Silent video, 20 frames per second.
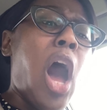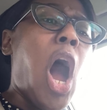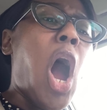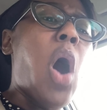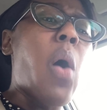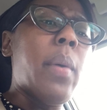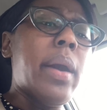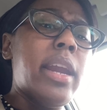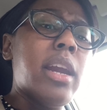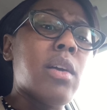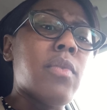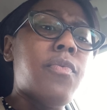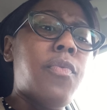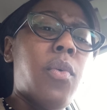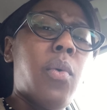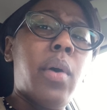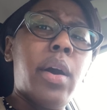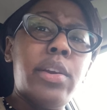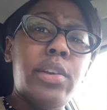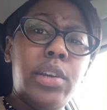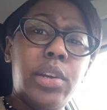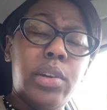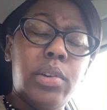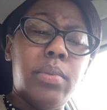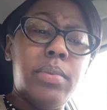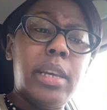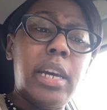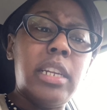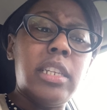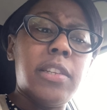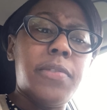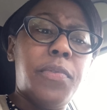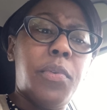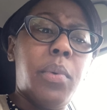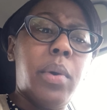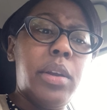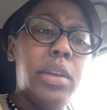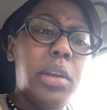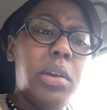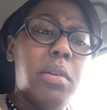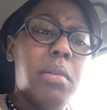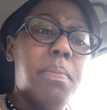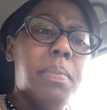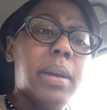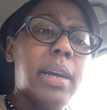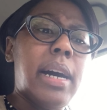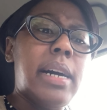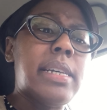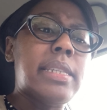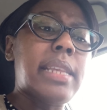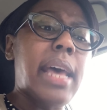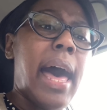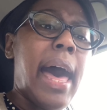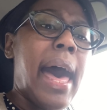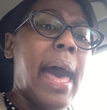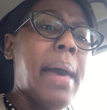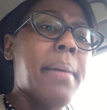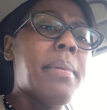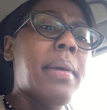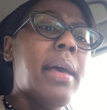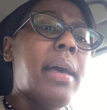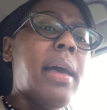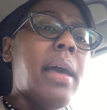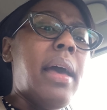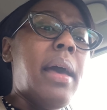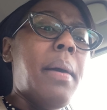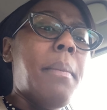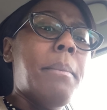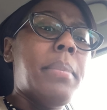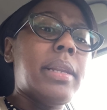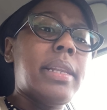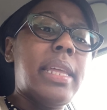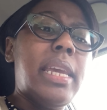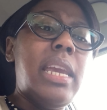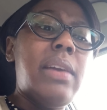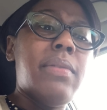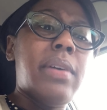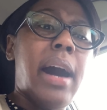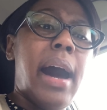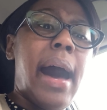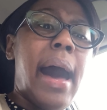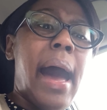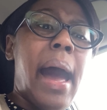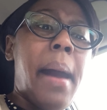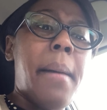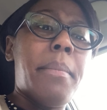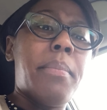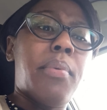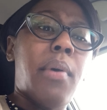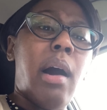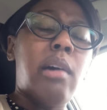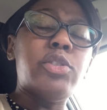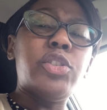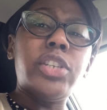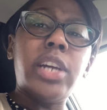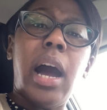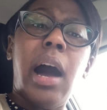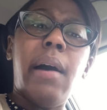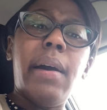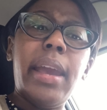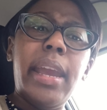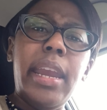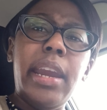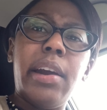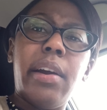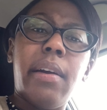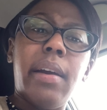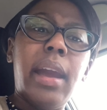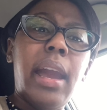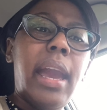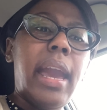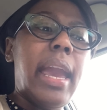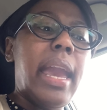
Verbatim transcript: on here for you that is for you because I believe God brought y'all here.